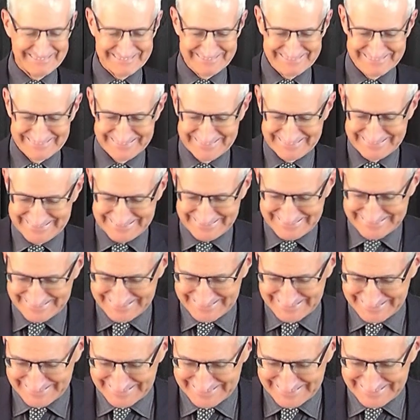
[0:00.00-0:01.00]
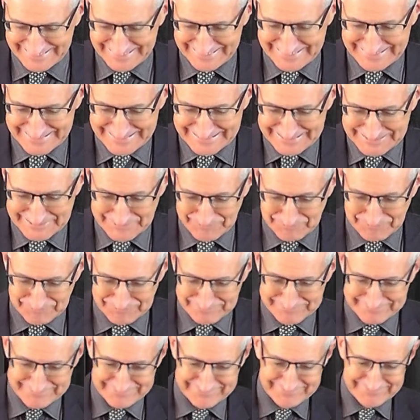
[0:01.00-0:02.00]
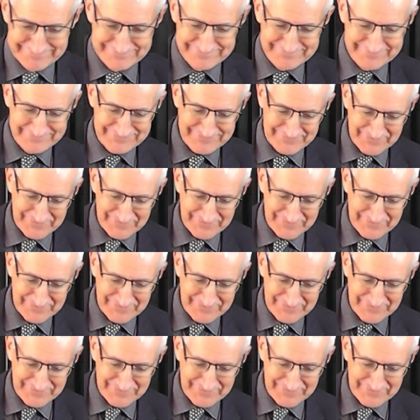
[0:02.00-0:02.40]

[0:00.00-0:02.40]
Nobody speaks.